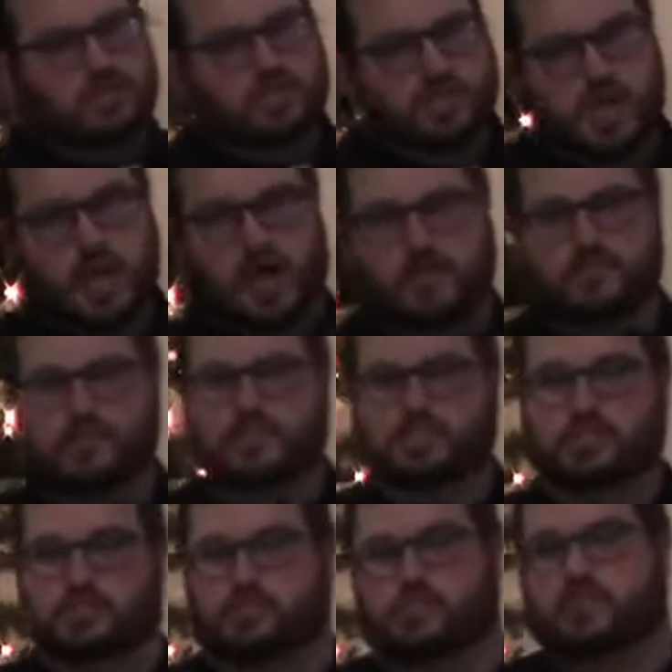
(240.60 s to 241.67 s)
job is
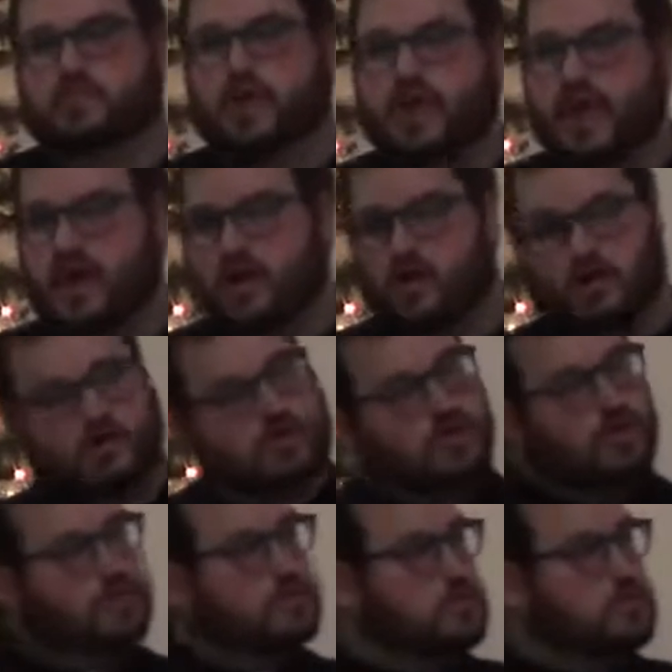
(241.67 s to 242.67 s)
to prepare those